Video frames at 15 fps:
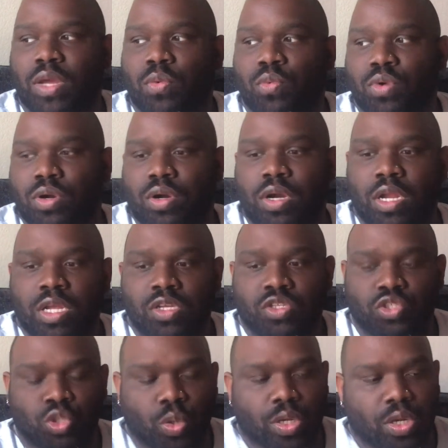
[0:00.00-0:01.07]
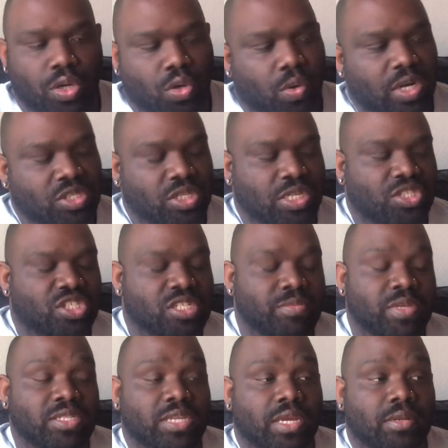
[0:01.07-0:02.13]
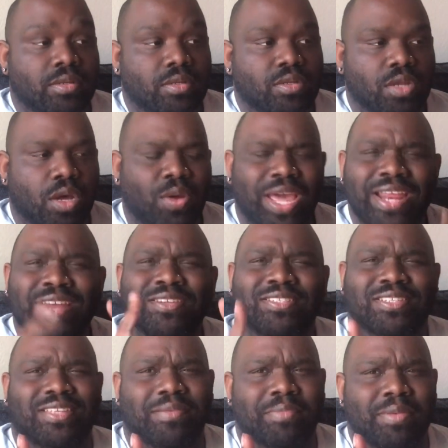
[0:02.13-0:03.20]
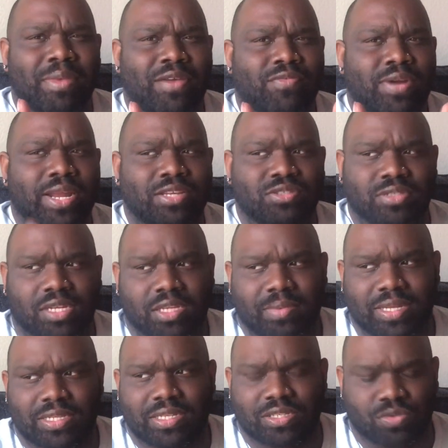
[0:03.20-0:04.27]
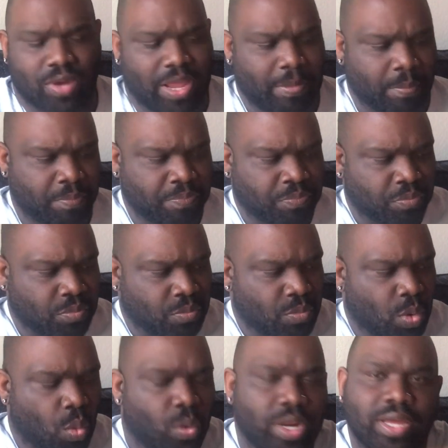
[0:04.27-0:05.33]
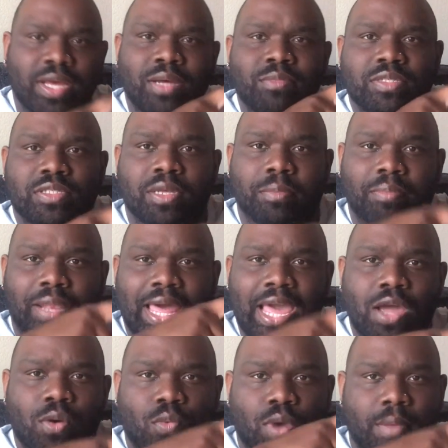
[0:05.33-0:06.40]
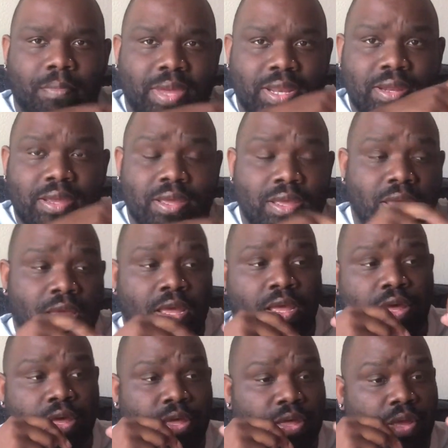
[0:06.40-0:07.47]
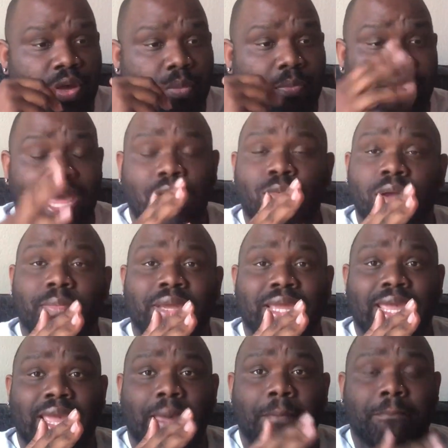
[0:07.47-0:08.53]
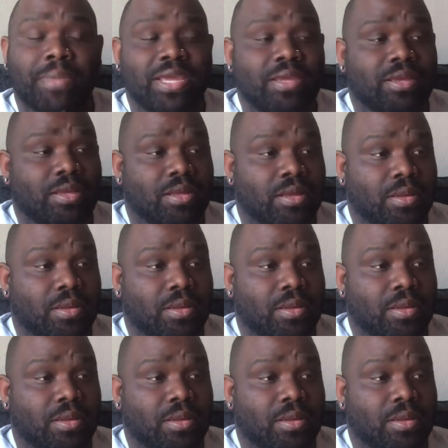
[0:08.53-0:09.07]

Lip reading: we're showing aggression. It just means that, you know, and here's the thing, me and my friend actually talked about this, right? When it comes to black women can't be,